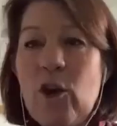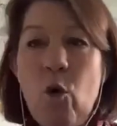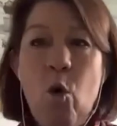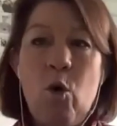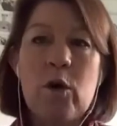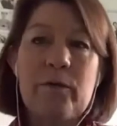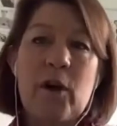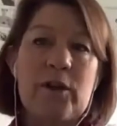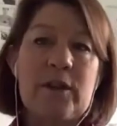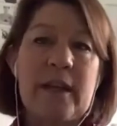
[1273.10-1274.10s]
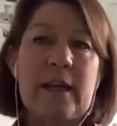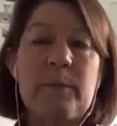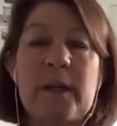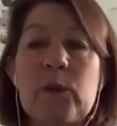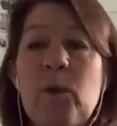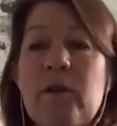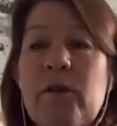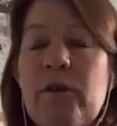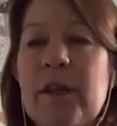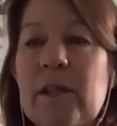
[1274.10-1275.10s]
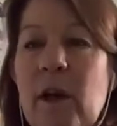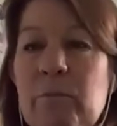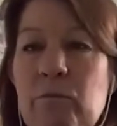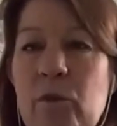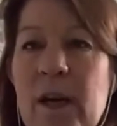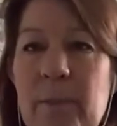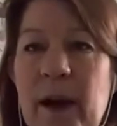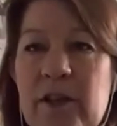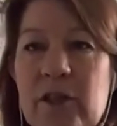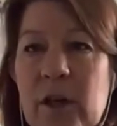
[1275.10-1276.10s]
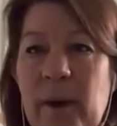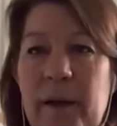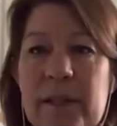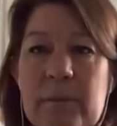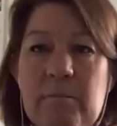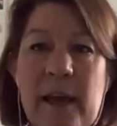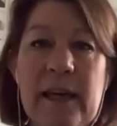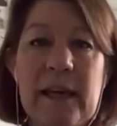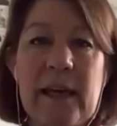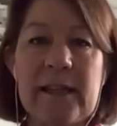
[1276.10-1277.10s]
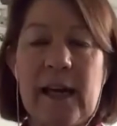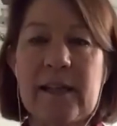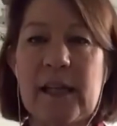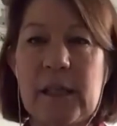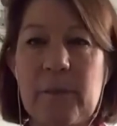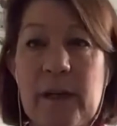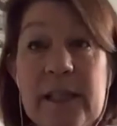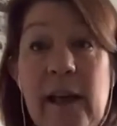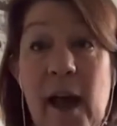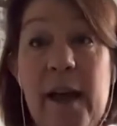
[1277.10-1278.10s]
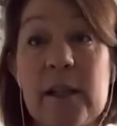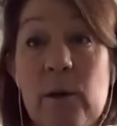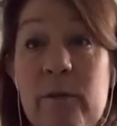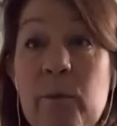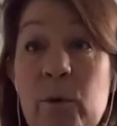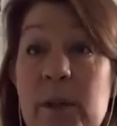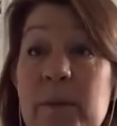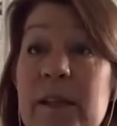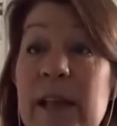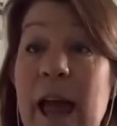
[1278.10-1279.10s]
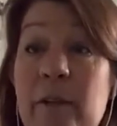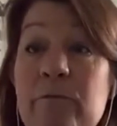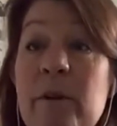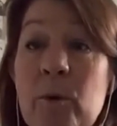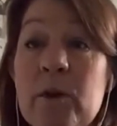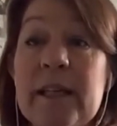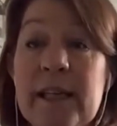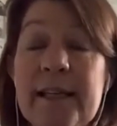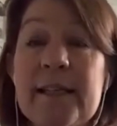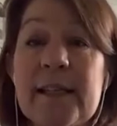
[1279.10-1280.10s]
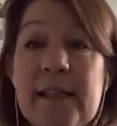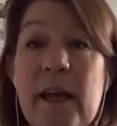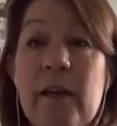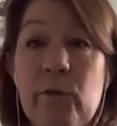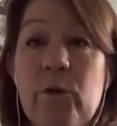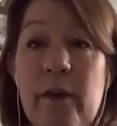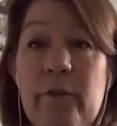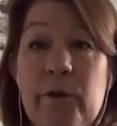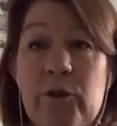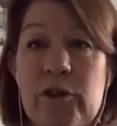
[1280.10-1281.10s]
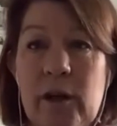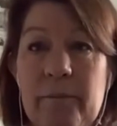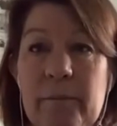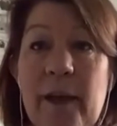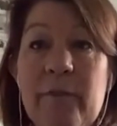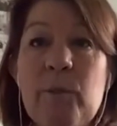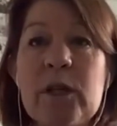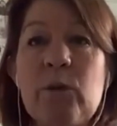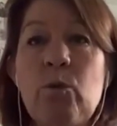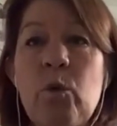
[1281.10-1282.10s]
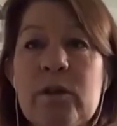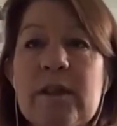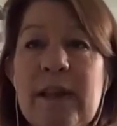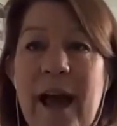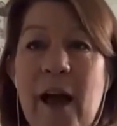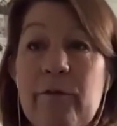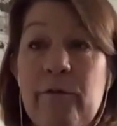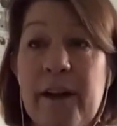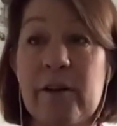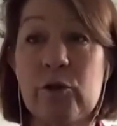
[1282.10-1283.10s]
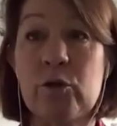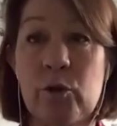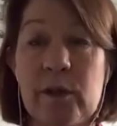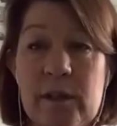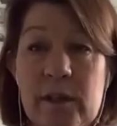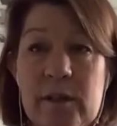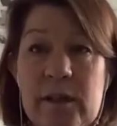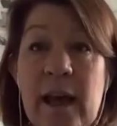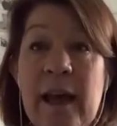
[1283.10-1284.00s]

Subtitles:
or all of those things, because one of the things that I'm really passionate about is making it as accessible as I can to everybody, because everybody needs to save for their future. Everybody wants to have financial choices